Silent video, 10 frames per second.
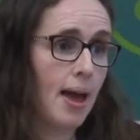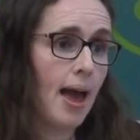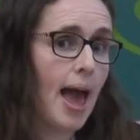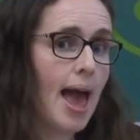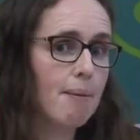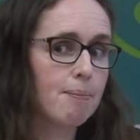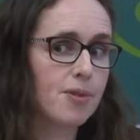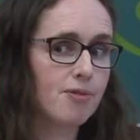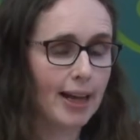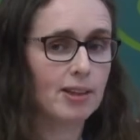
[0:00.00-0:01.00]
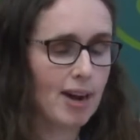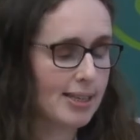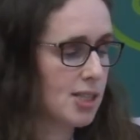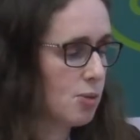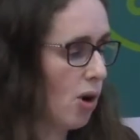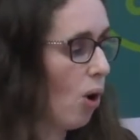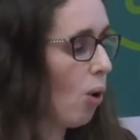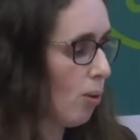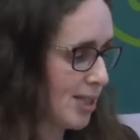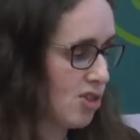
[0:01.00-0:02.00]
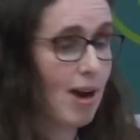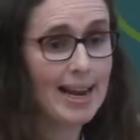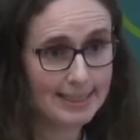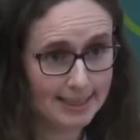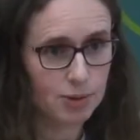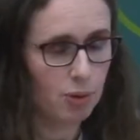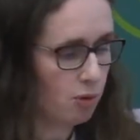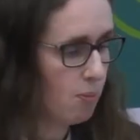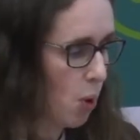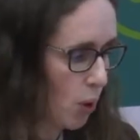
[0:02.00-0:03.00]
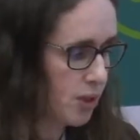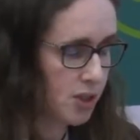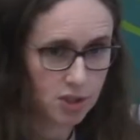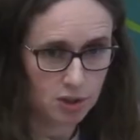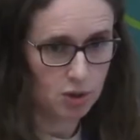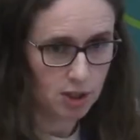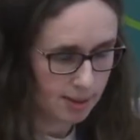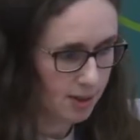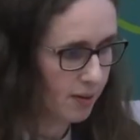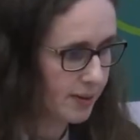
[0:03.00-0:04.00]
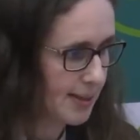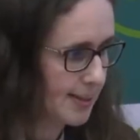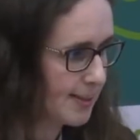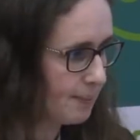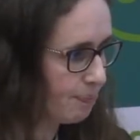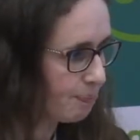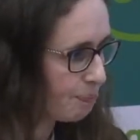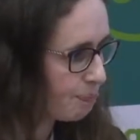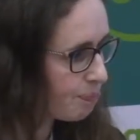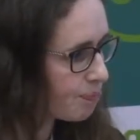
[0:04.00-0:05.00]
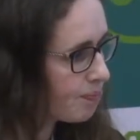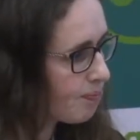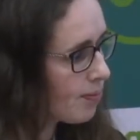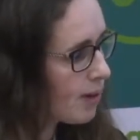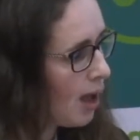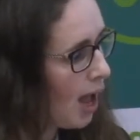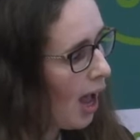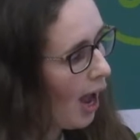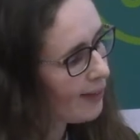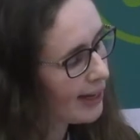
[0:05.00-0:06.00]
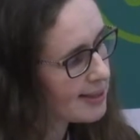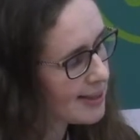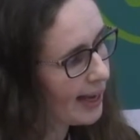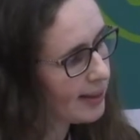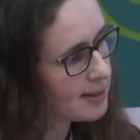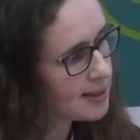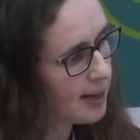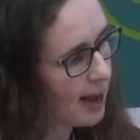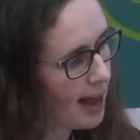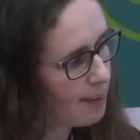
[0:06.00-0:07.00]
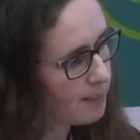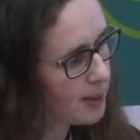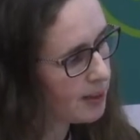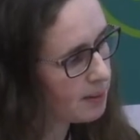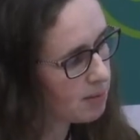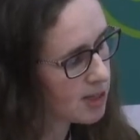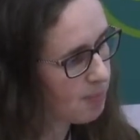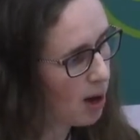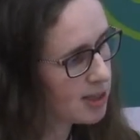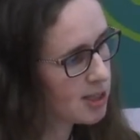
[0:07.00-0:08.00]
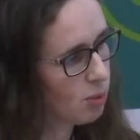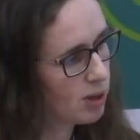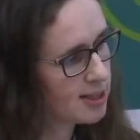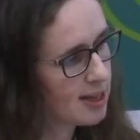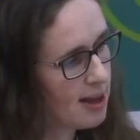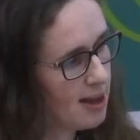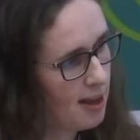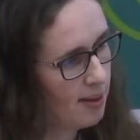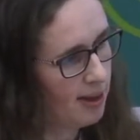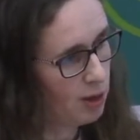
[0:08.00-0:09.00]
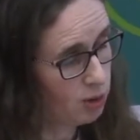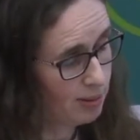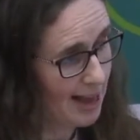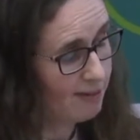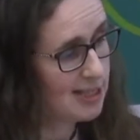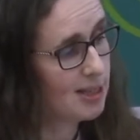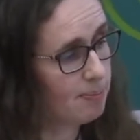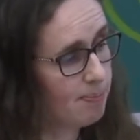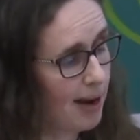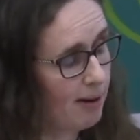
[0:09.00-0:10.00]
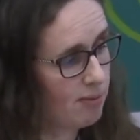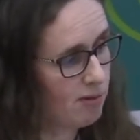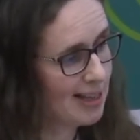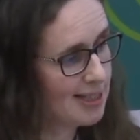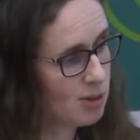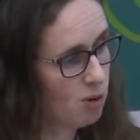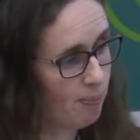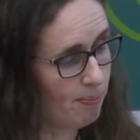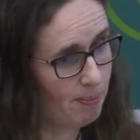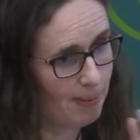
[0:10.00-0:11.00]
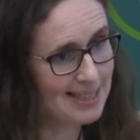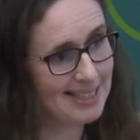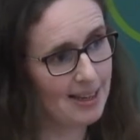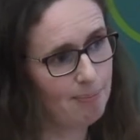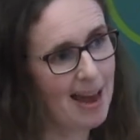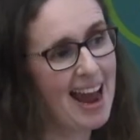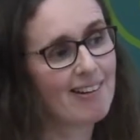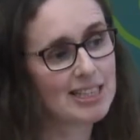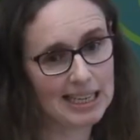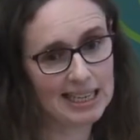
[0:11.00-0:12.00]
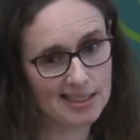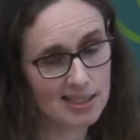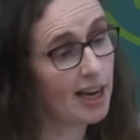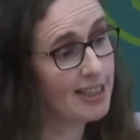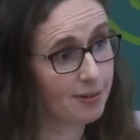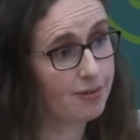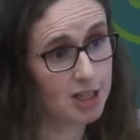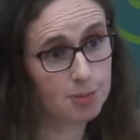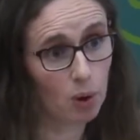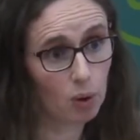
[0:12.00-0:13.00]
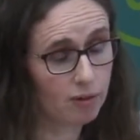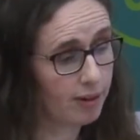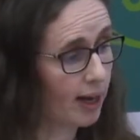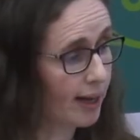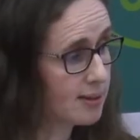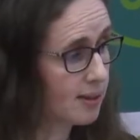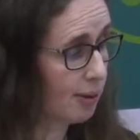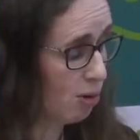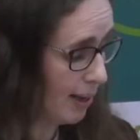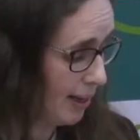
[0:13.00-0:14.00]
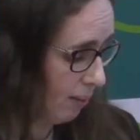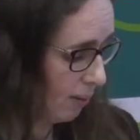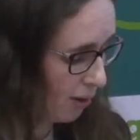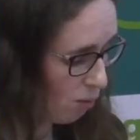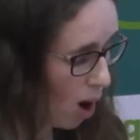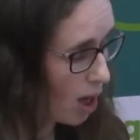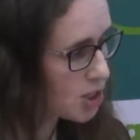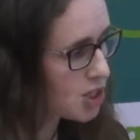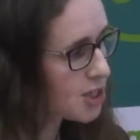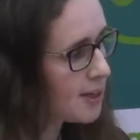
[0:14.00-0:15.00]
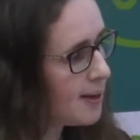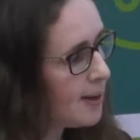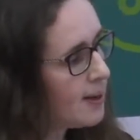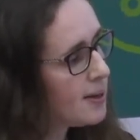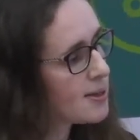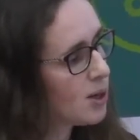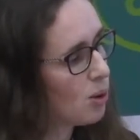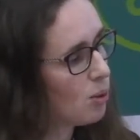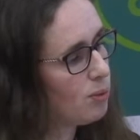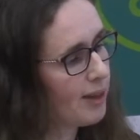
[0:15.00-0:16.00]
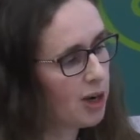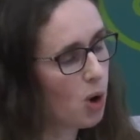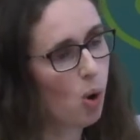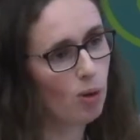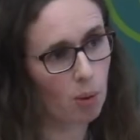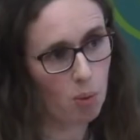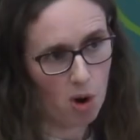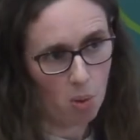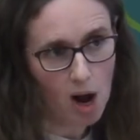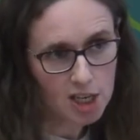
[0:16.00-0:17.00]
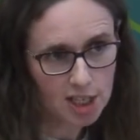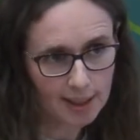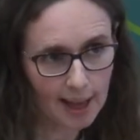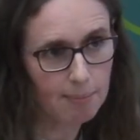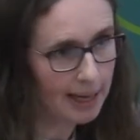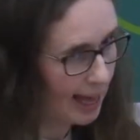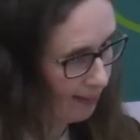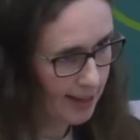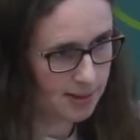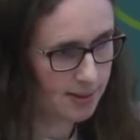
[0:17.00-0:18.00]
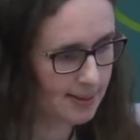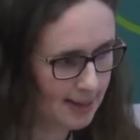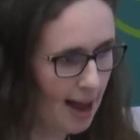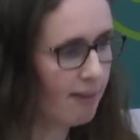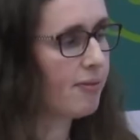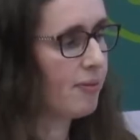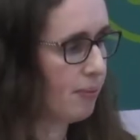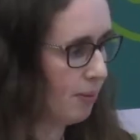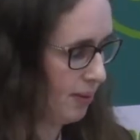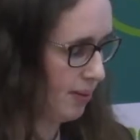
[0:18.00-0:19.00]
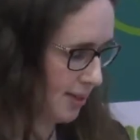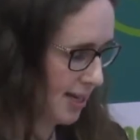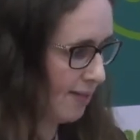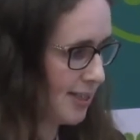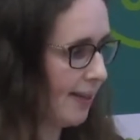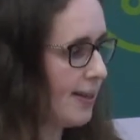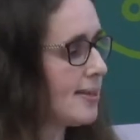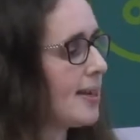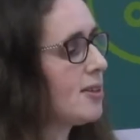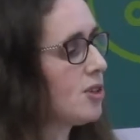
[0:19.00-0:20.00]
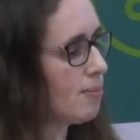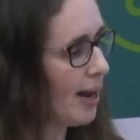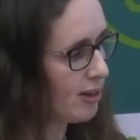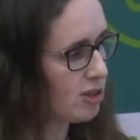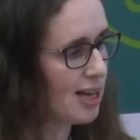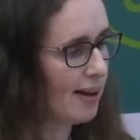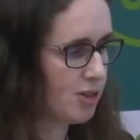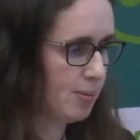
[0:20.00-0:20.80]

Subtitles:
the fact that residents were always threatened with reports to social services. And then a second response was, there was evidence that the residents were basically parenting inside a fishbowl, if you like, so they were being kind of watched. So they know that we're watching them. Again, these are staff. The staff said these things. Your managers have to